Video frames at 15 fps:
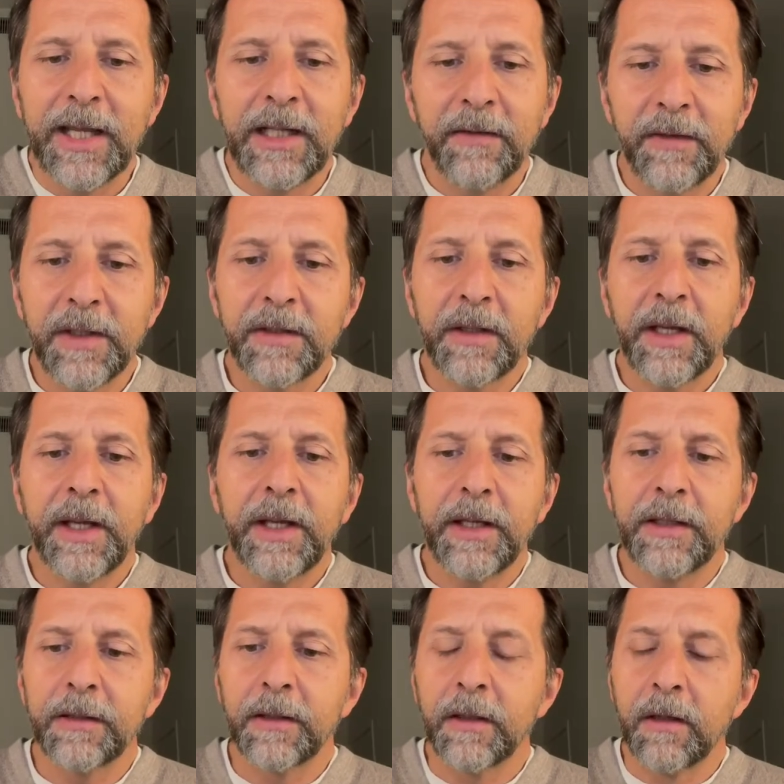in this
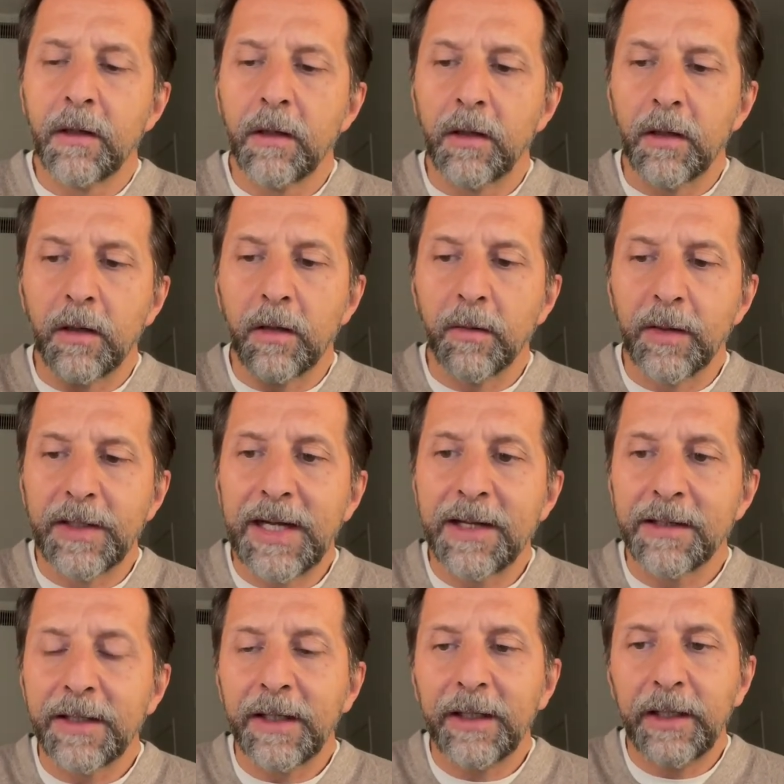case, uh,
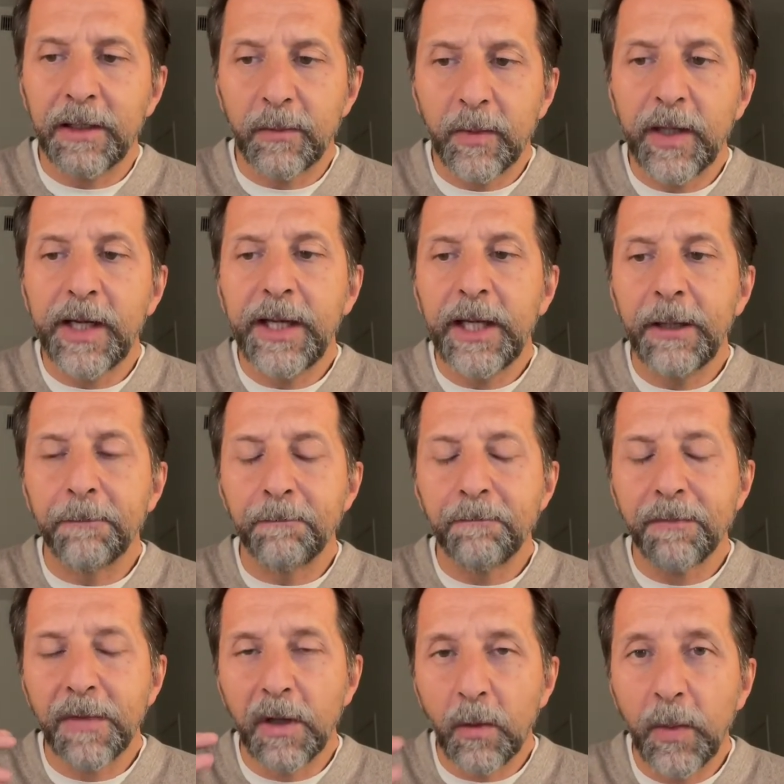Dante is really
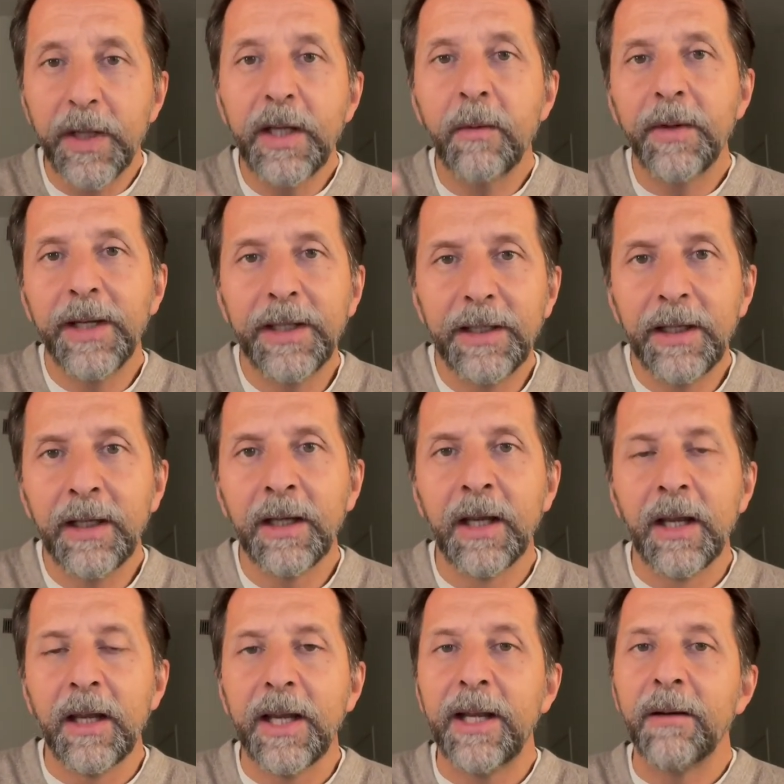rereading
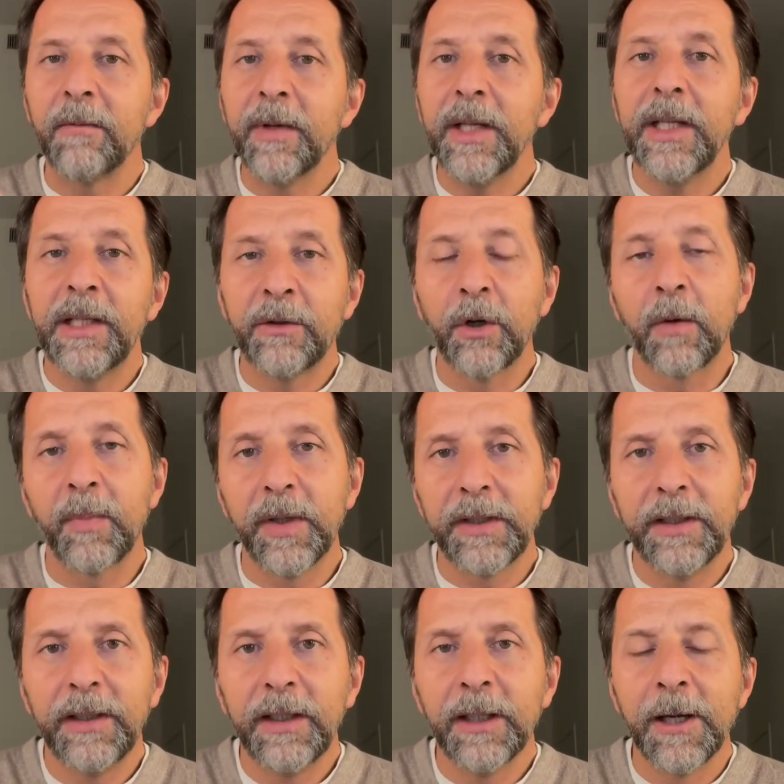and
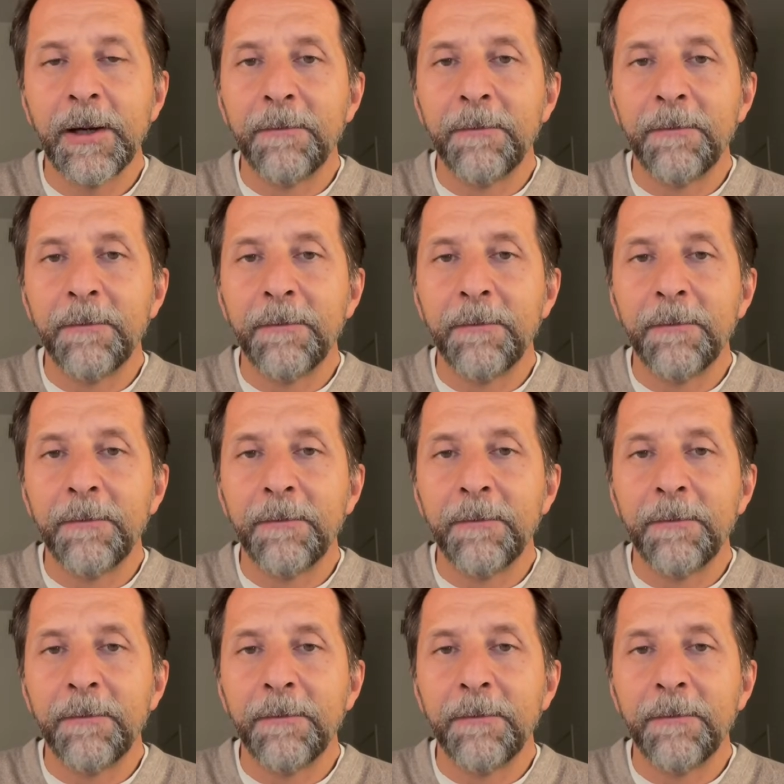reinterpreting